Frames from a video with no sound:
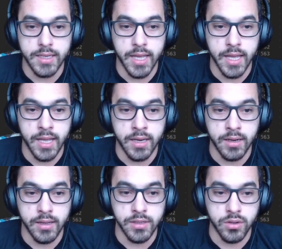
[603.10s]

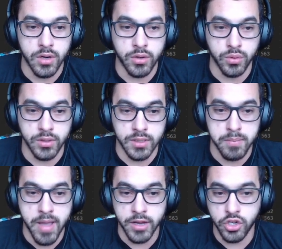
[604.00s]
then it's going to do
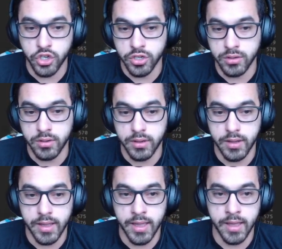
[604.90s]
this match.
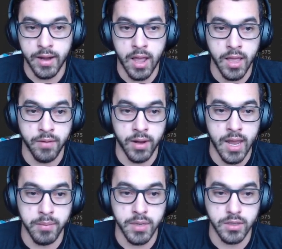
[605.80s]
and I have a
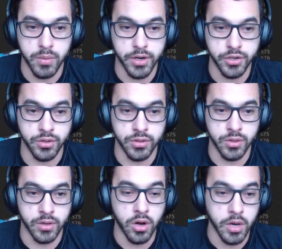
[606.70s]
lambda expression,
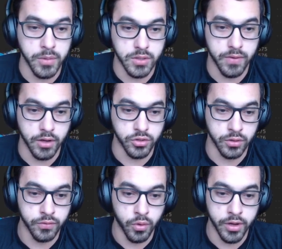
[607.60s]
so an anonymous
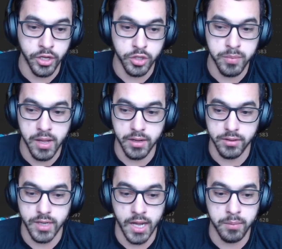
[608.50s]
function for each
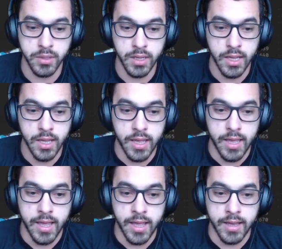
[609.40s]
packet type,
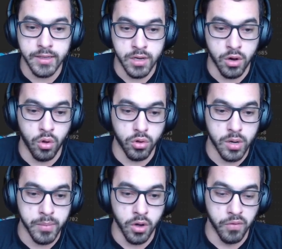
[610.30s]
and these are all
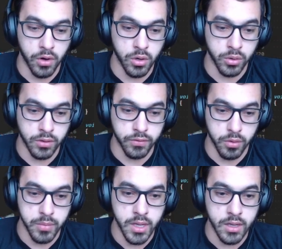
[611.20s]
going to be overloaded
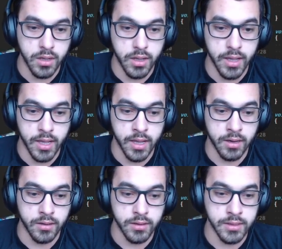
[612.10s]
for me,
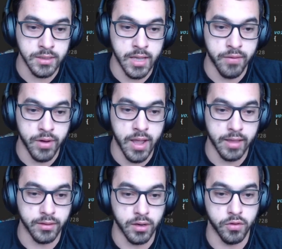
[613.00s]
and this is every
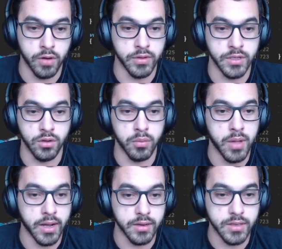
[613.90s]
handler for every single
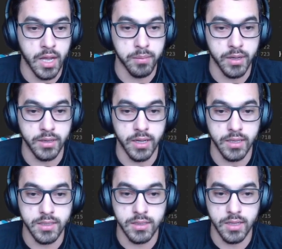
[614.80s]
packet type, and
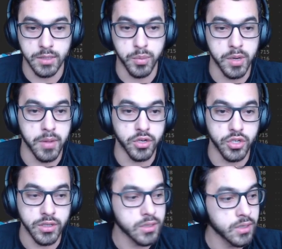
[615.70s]
that's pretty
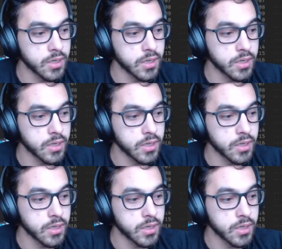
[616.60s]
much it.